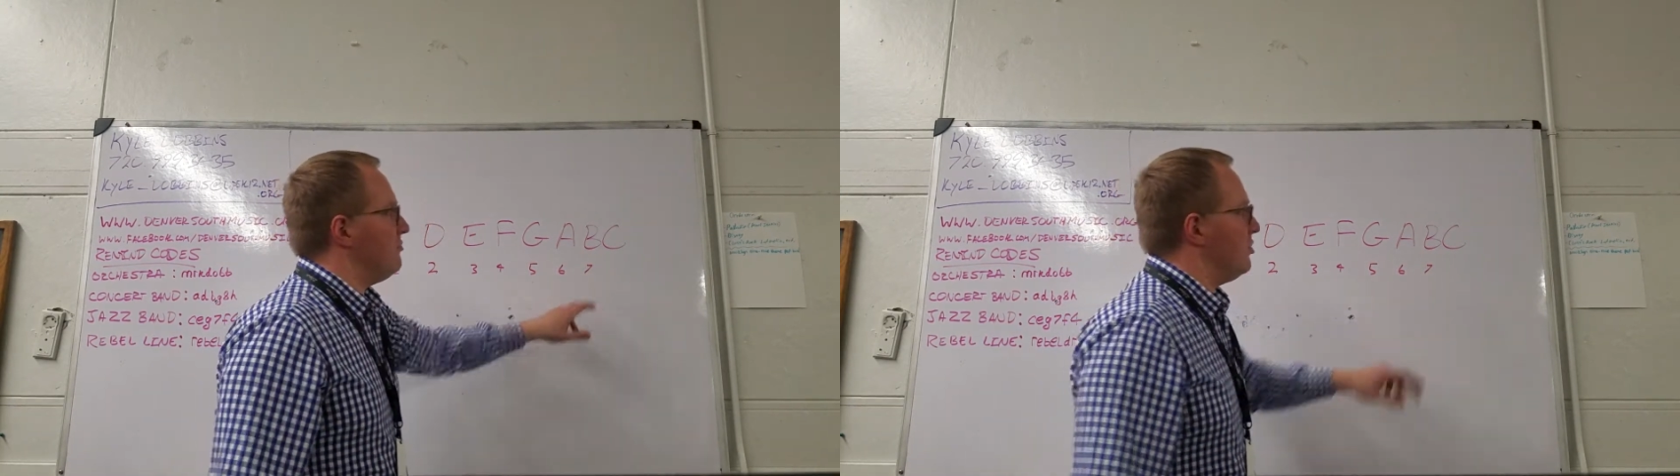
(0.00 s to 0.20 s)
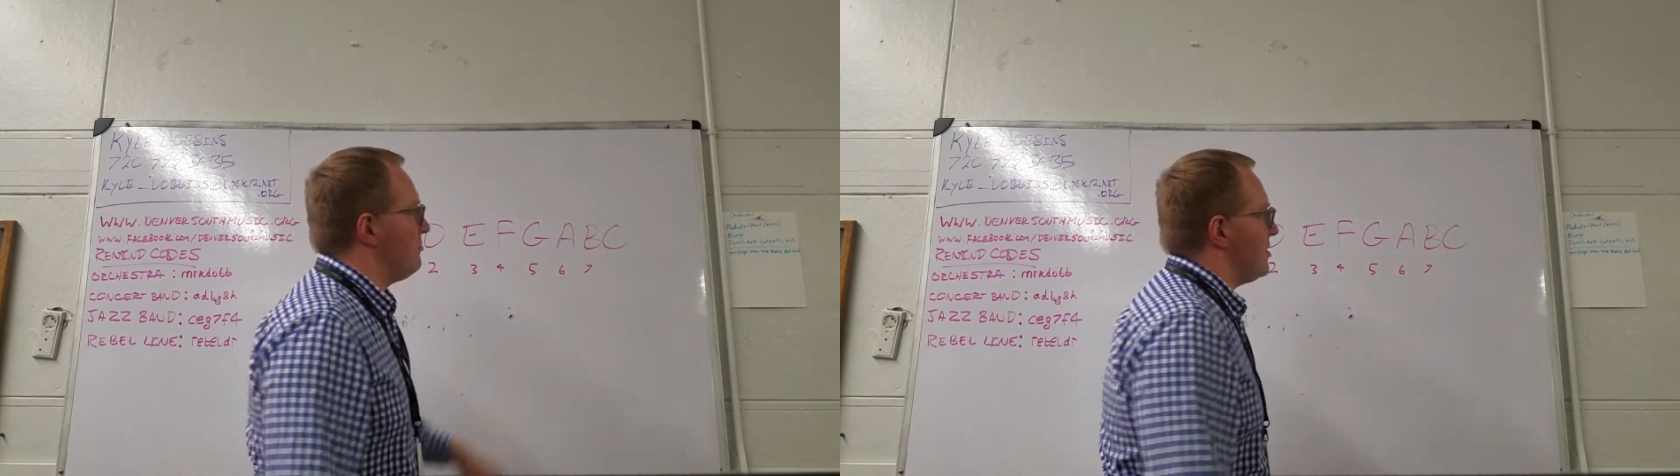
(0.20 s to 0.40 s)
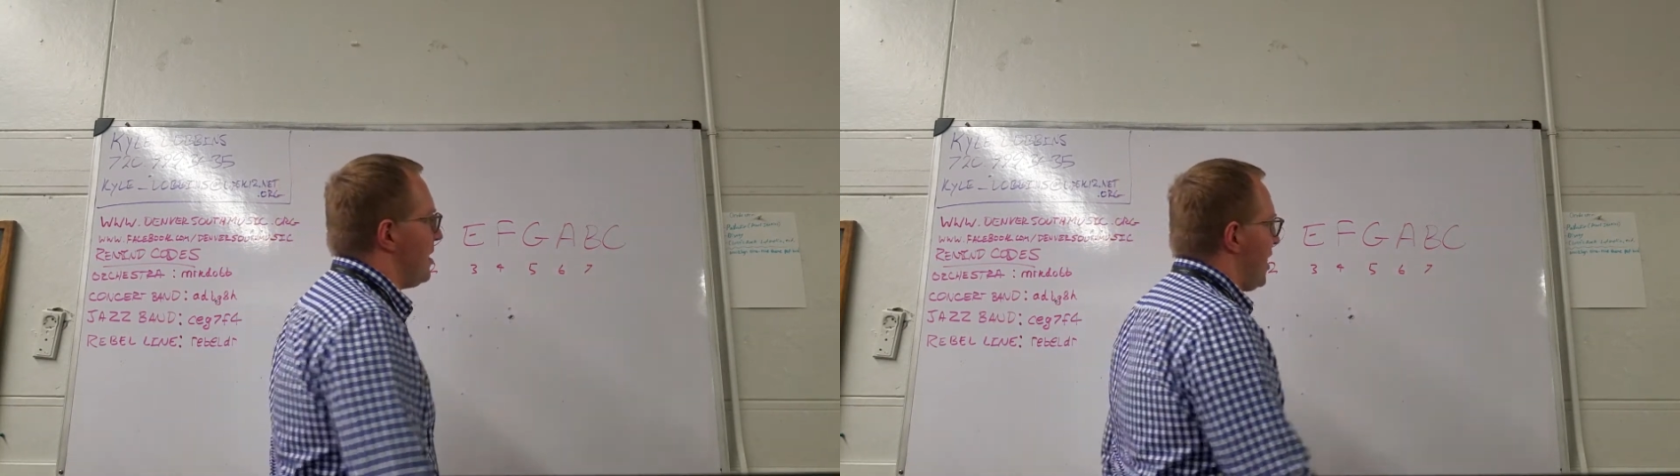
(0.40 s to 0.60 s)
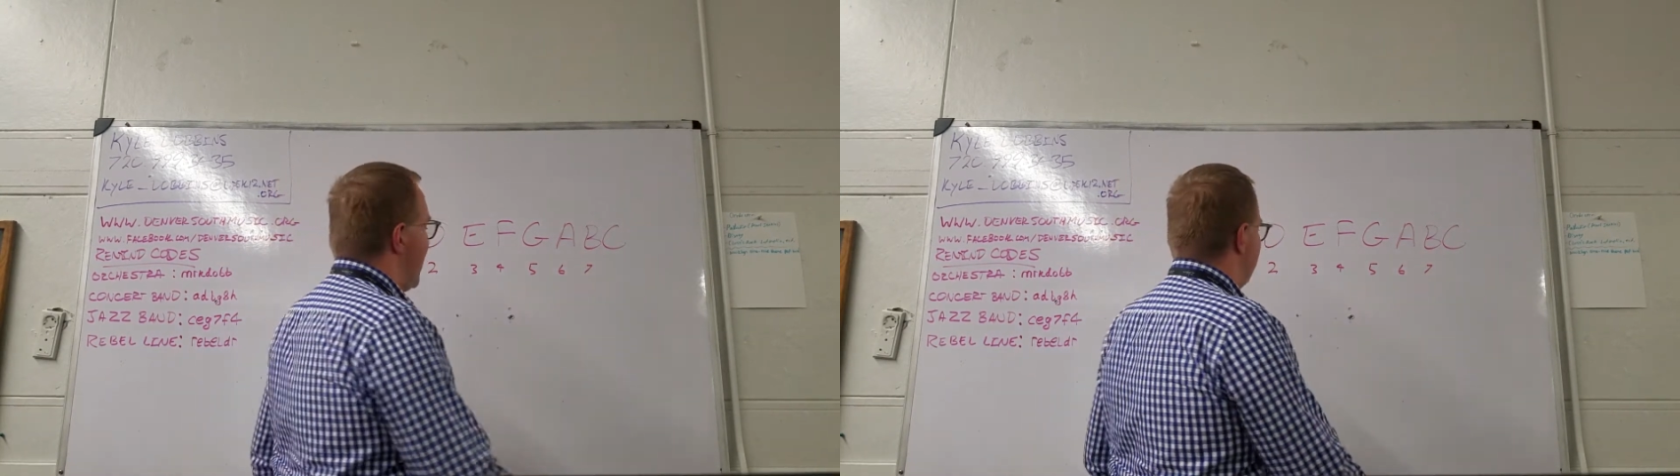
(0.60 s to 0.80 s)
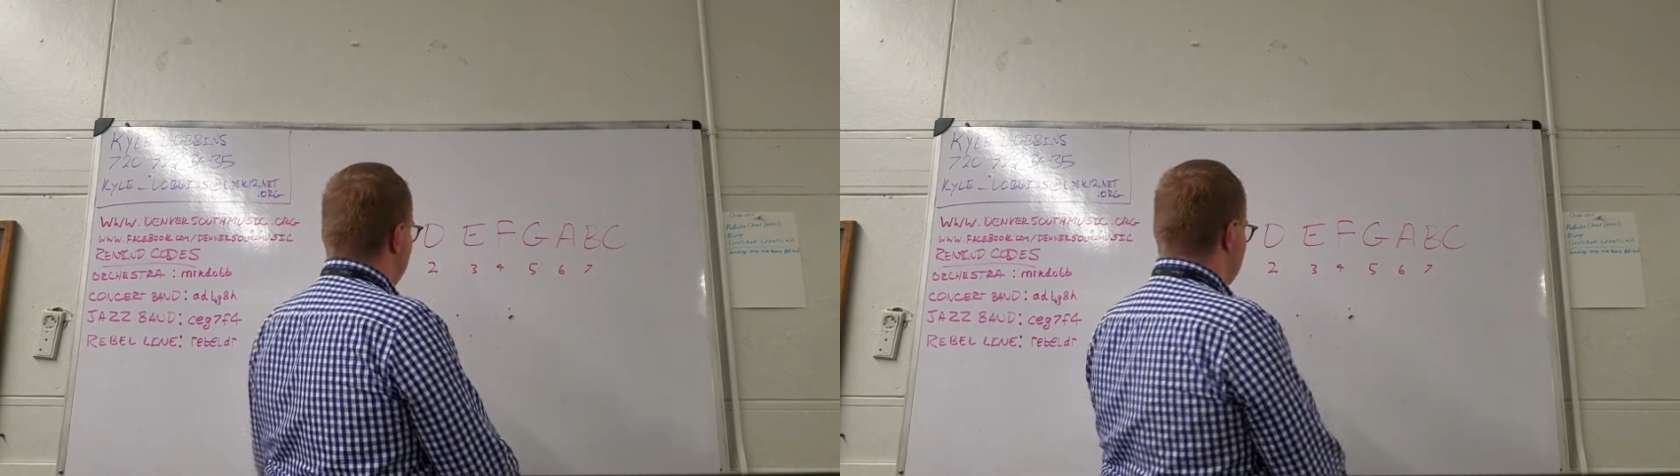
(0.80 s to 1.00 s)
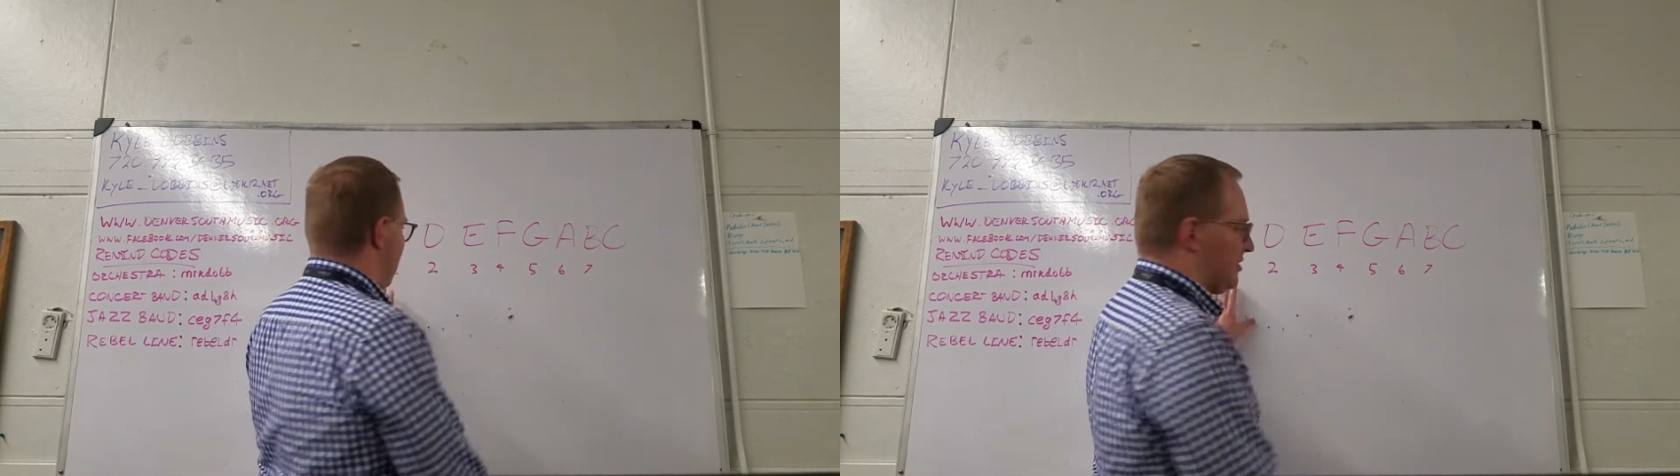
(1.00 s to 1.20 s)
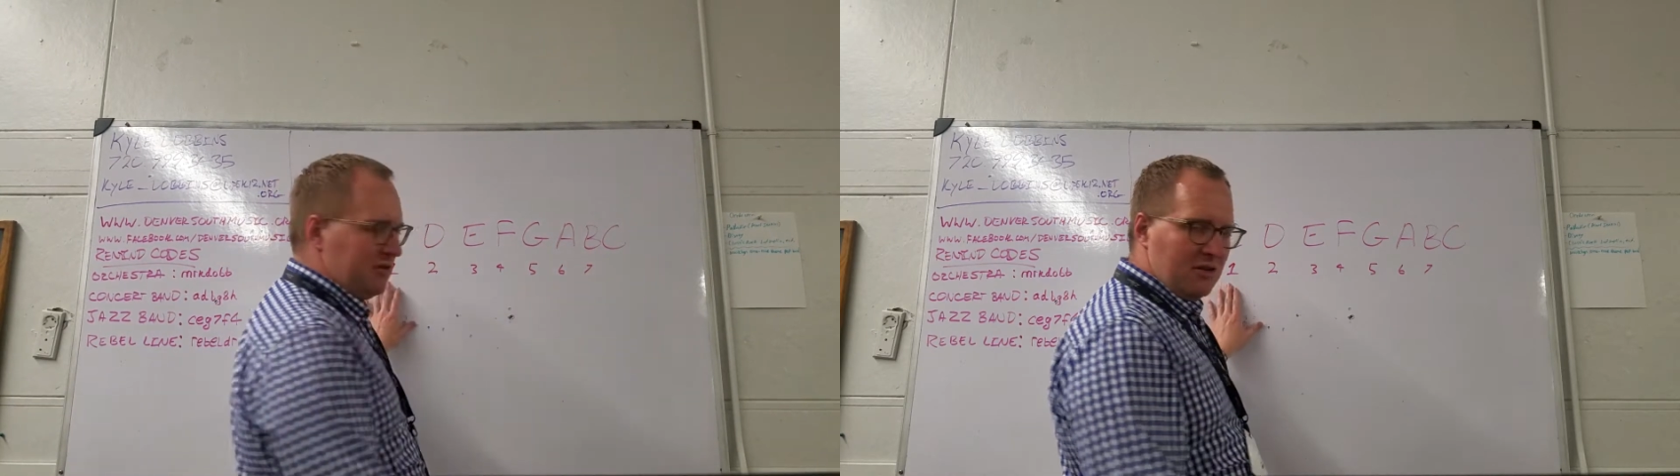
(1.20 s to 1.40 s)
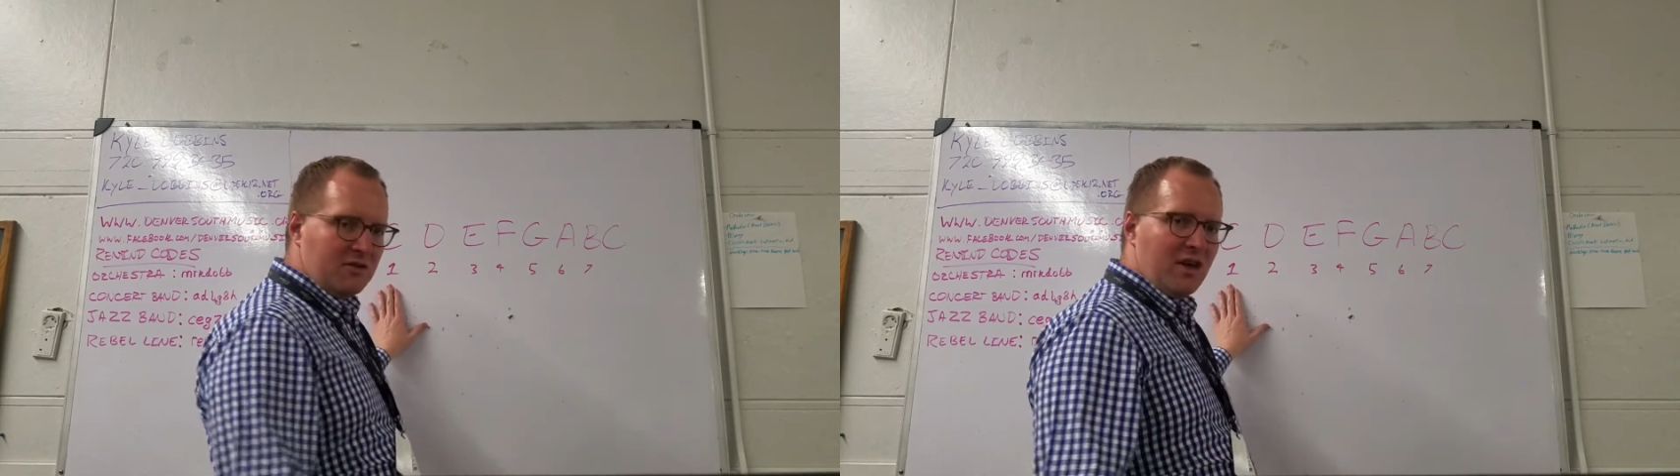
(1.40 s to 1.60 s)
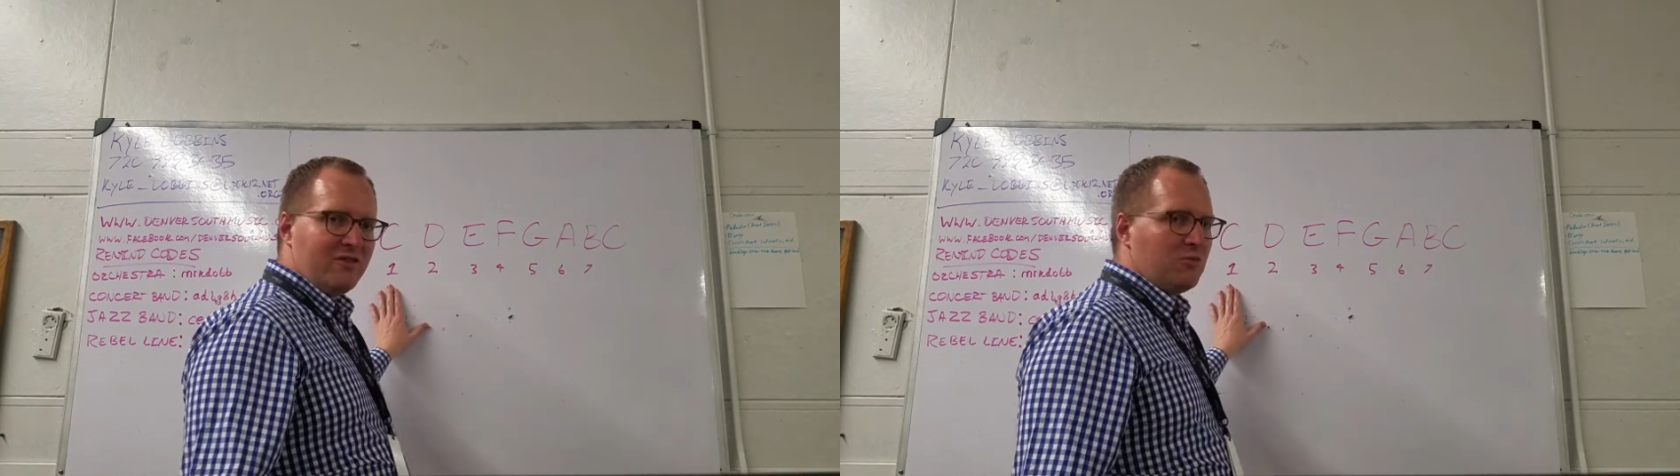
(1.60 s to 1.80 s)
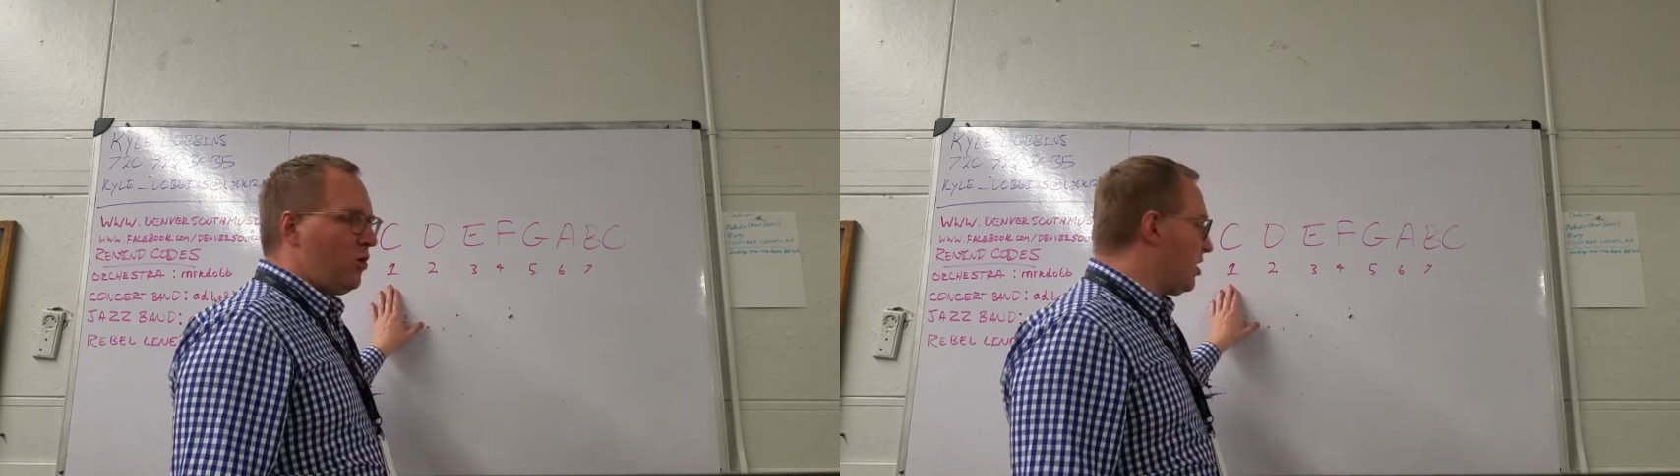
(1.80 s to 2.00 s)
would be 8. It's also the same
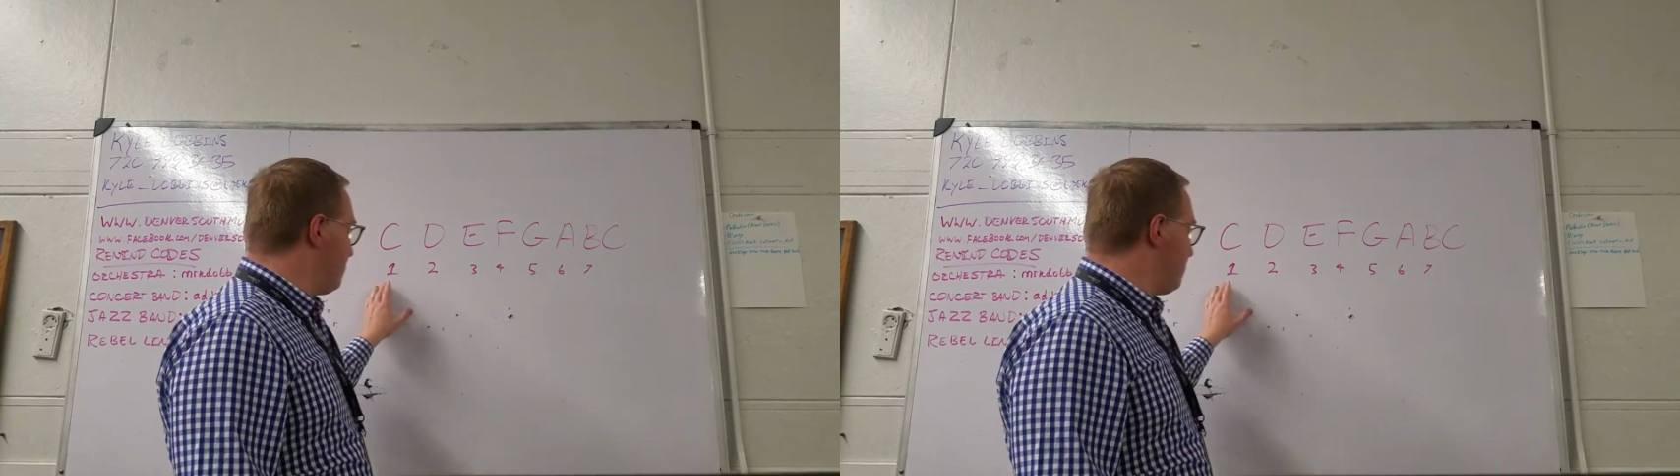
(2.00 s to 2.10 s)
as 1